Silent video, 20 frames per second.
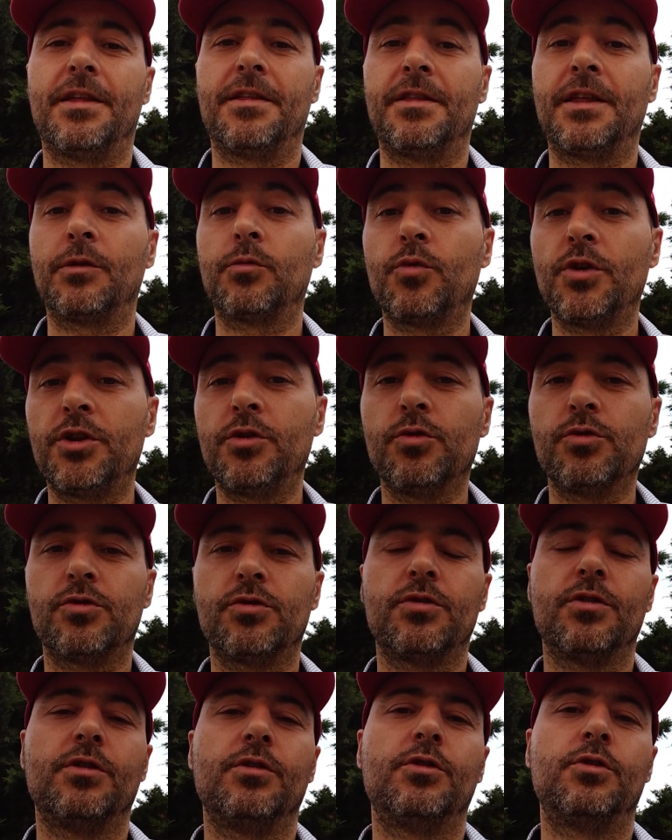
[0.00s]
that we
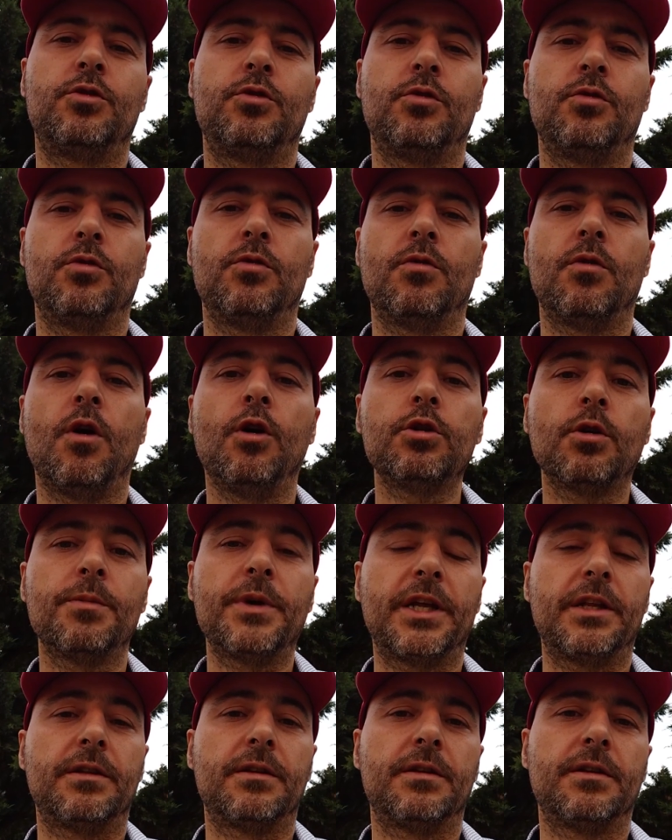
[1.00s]
use to
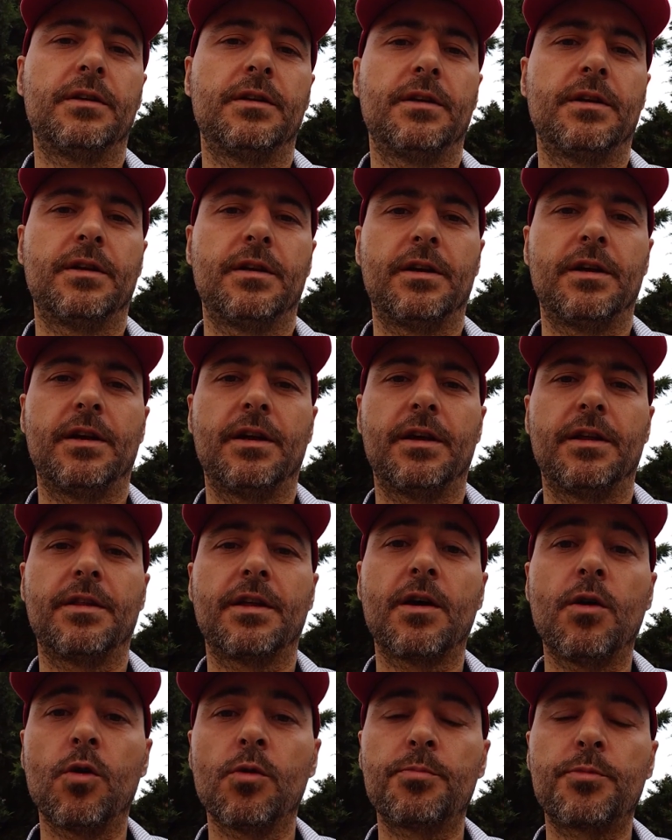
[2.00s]
automate the
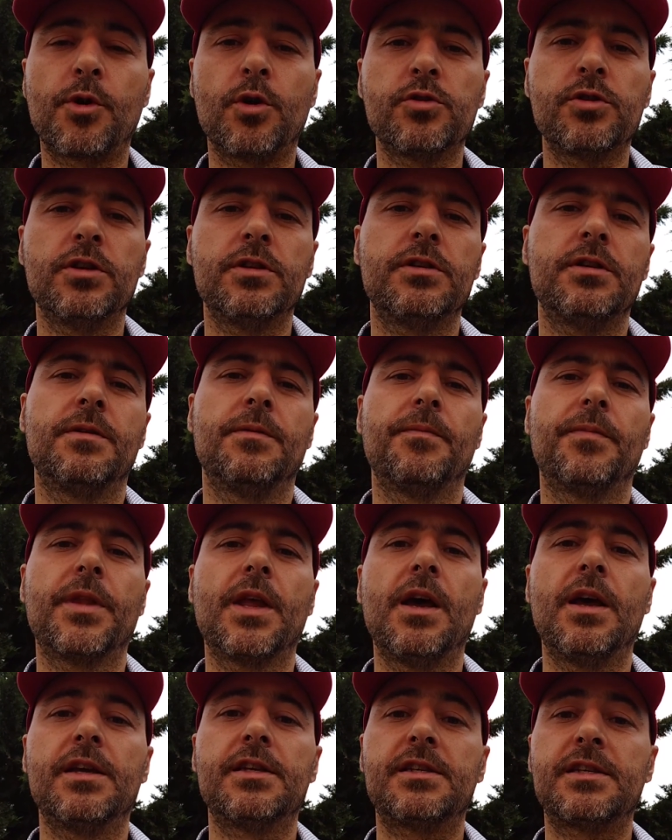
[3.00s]
whole process,
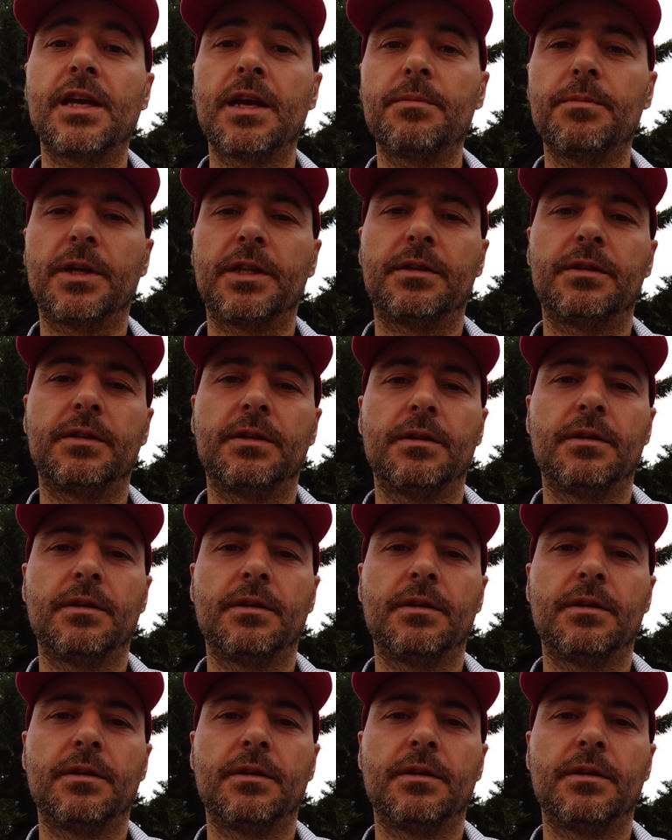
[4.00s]
segment